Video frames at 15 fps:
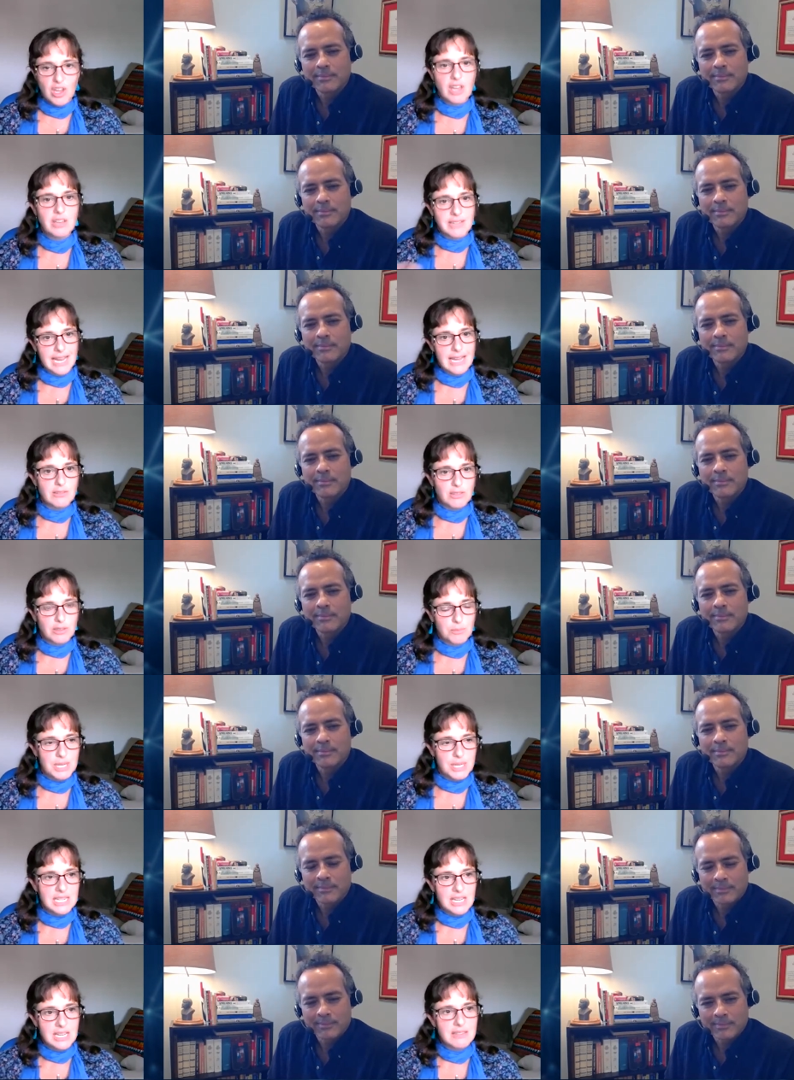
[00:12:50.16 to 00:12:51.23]
Speaker 1: turned out to
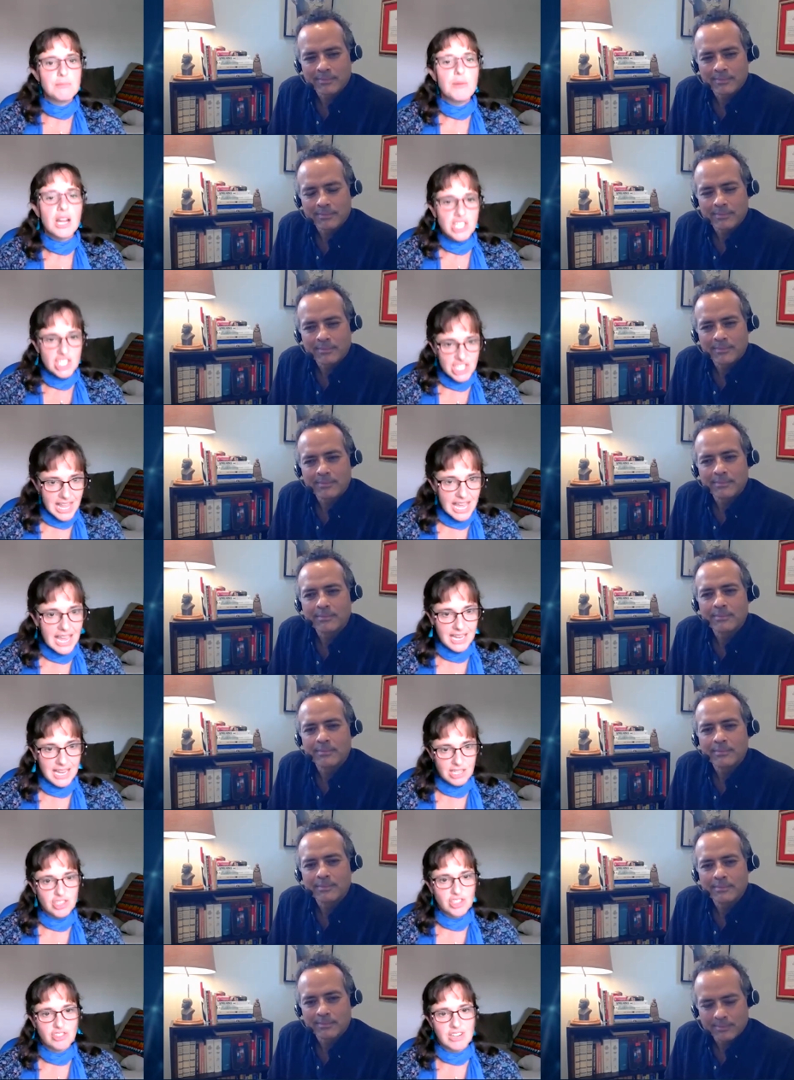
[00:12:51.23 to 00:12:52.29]
be as much their
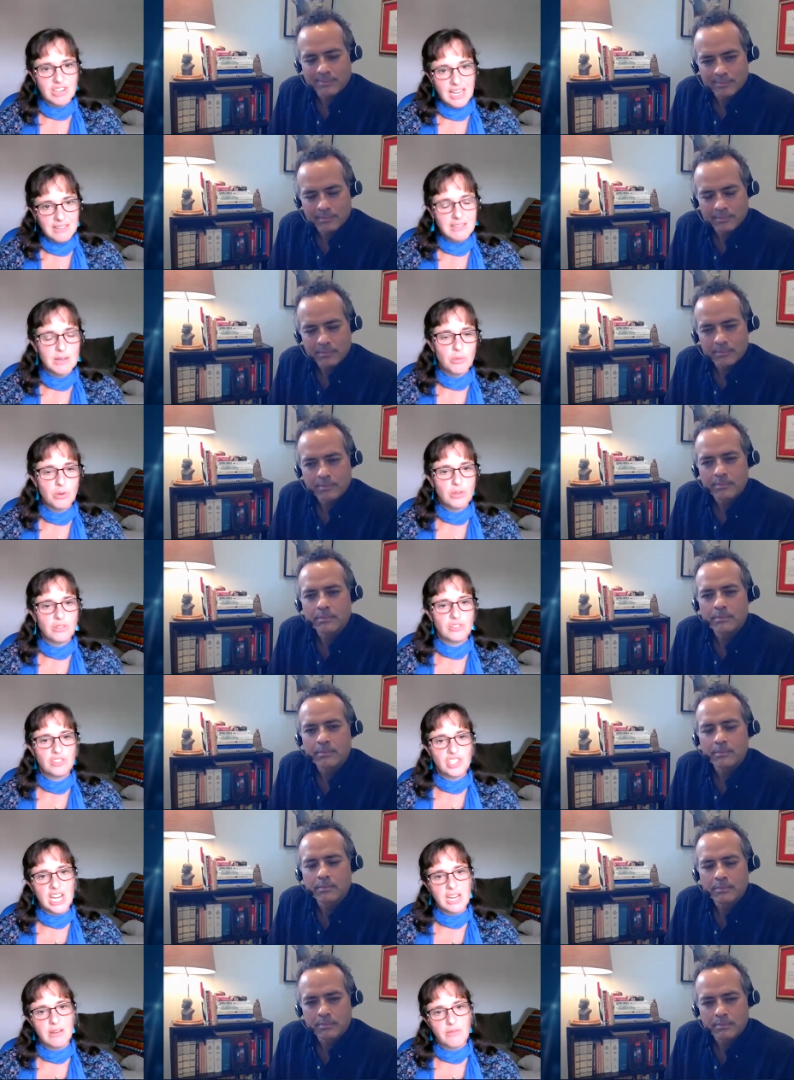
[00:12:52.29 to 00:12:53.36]
history as it was
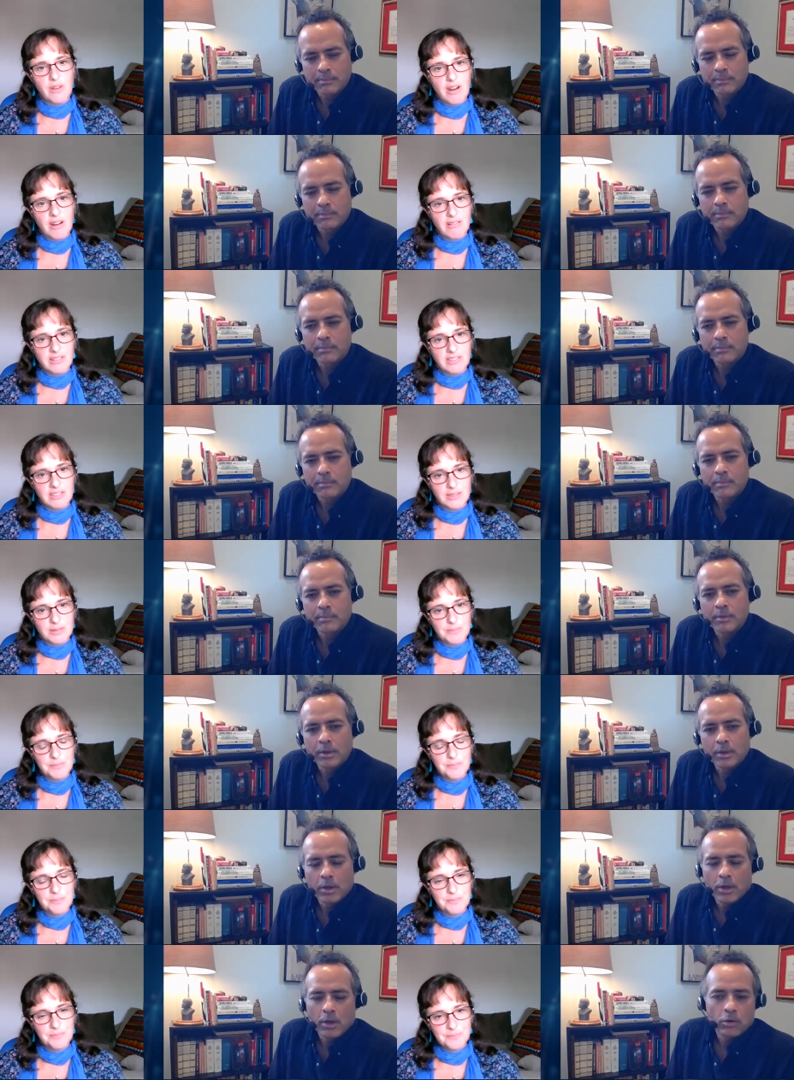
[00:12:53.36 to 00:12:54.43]
Che Guevara's.
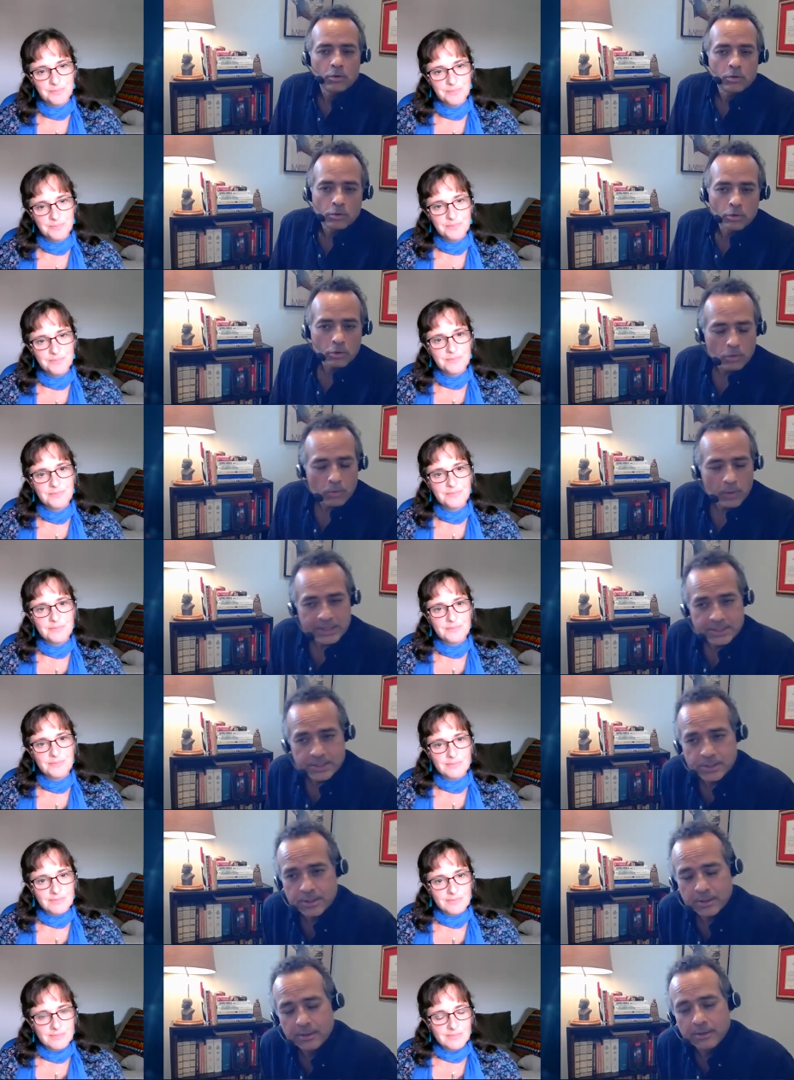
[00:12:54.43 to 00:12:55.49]
Speaker 2: No
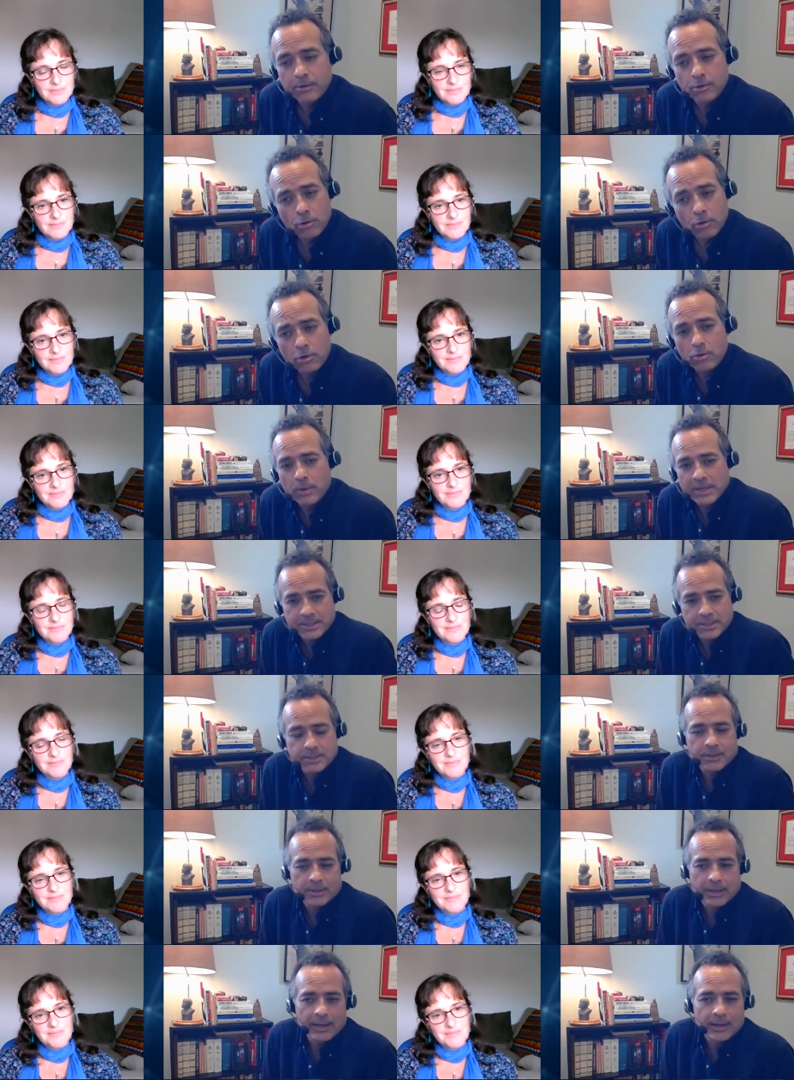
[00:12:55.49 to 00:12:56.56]

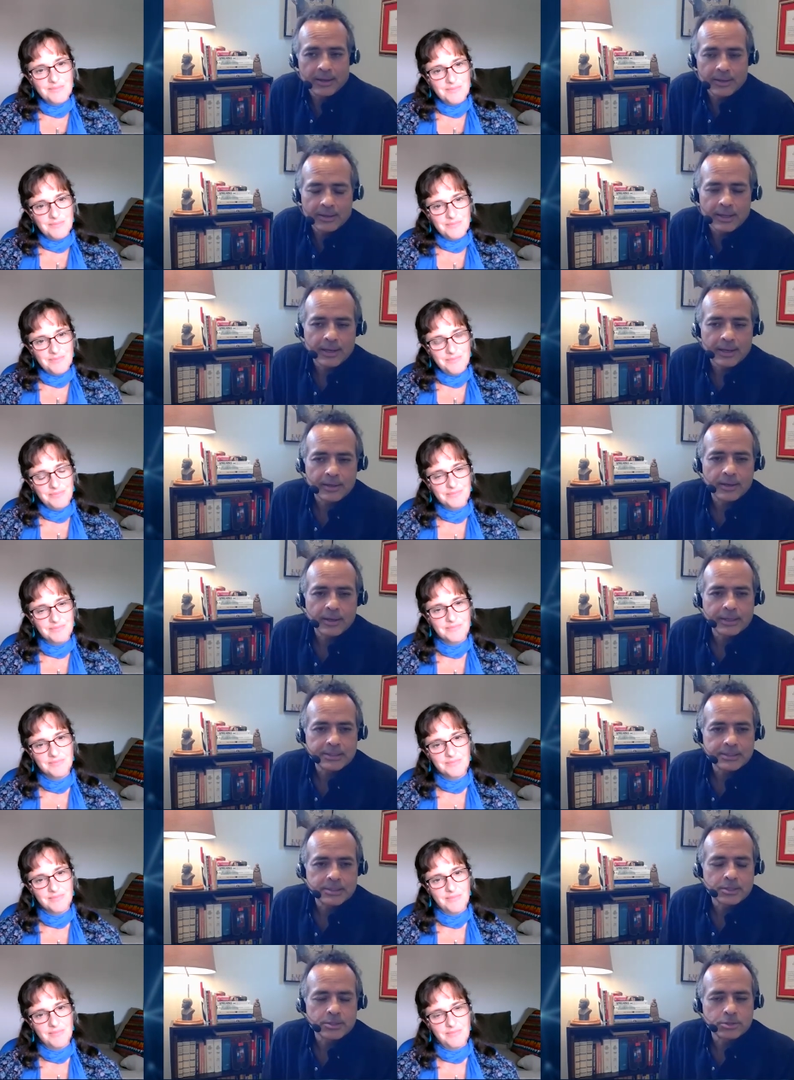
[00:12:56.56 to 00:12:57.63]
question, Helen, that
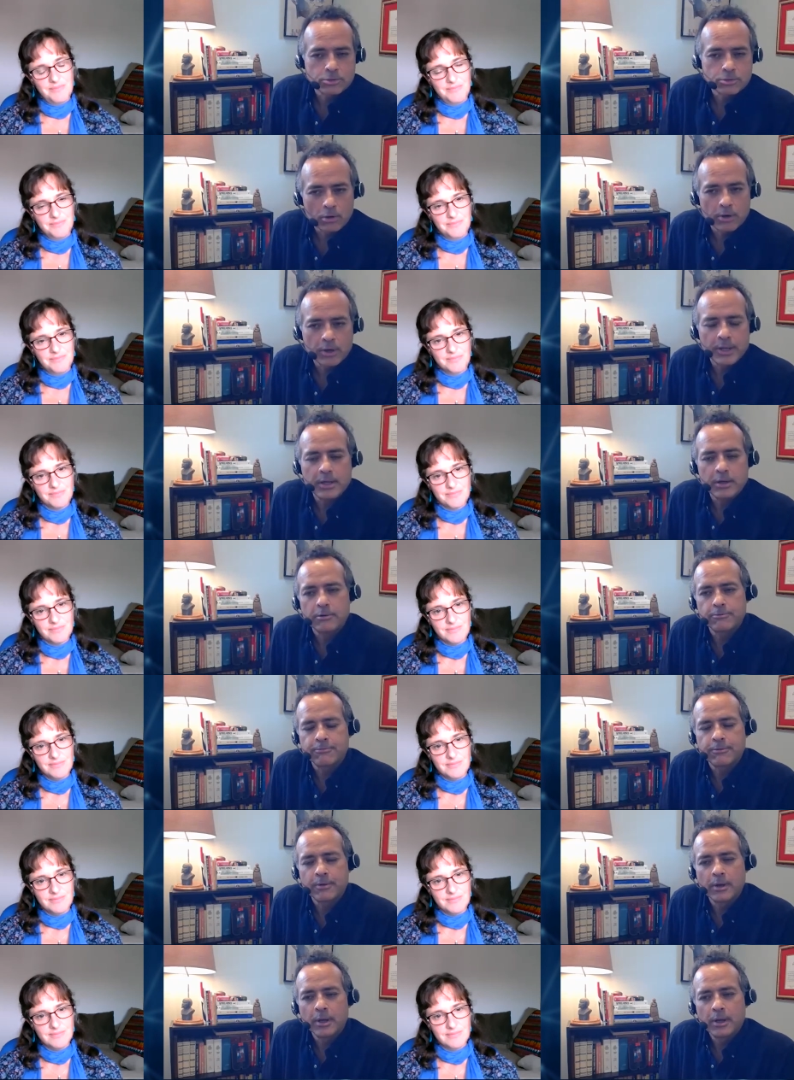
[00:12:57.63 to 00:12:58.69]
it's a story of
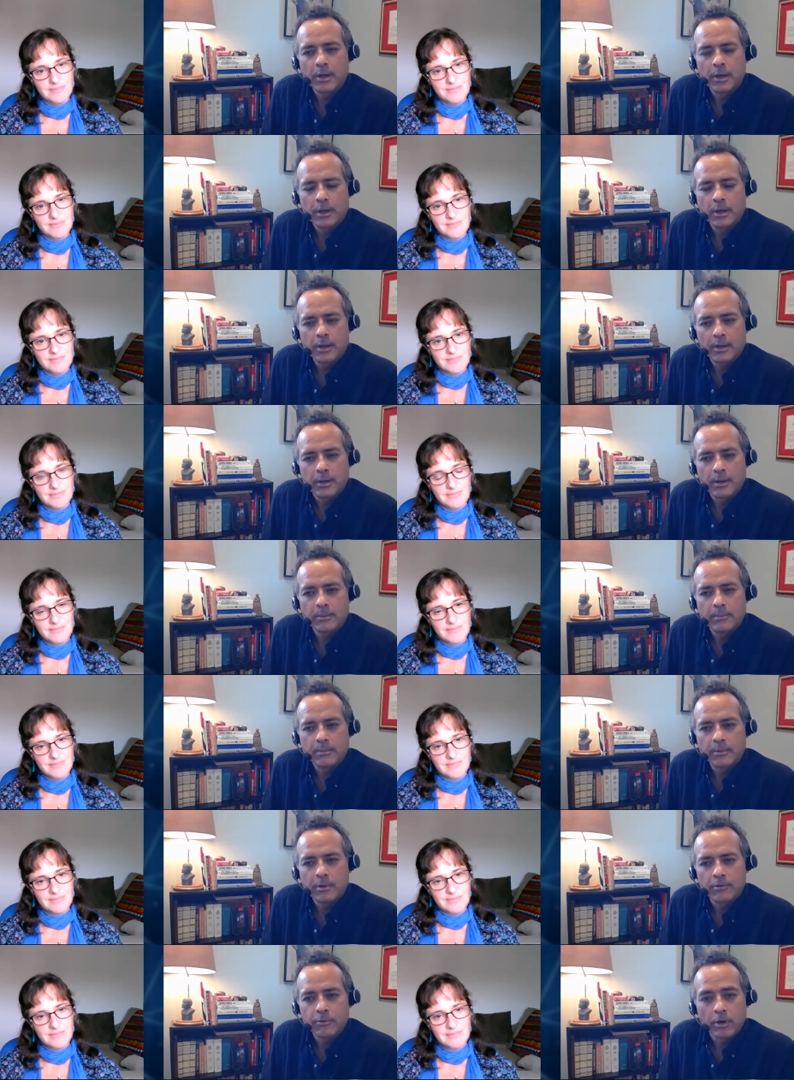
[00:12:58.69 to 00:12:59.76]

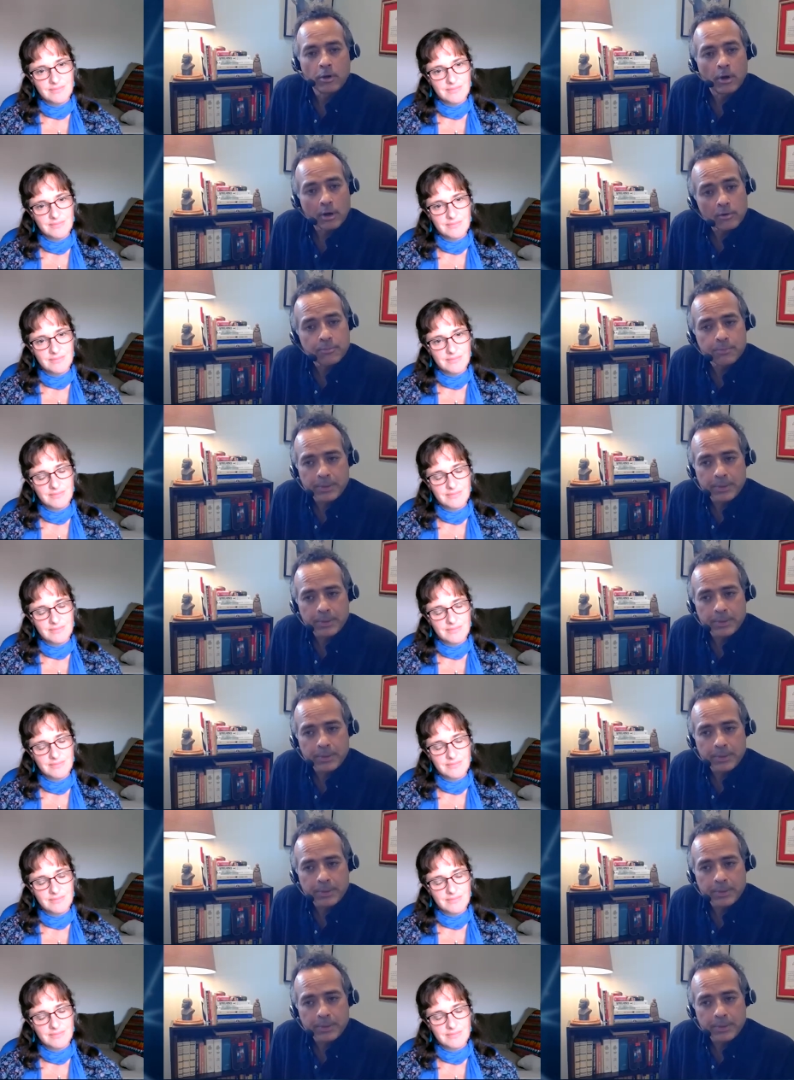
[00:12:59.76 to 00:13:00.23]
a lot of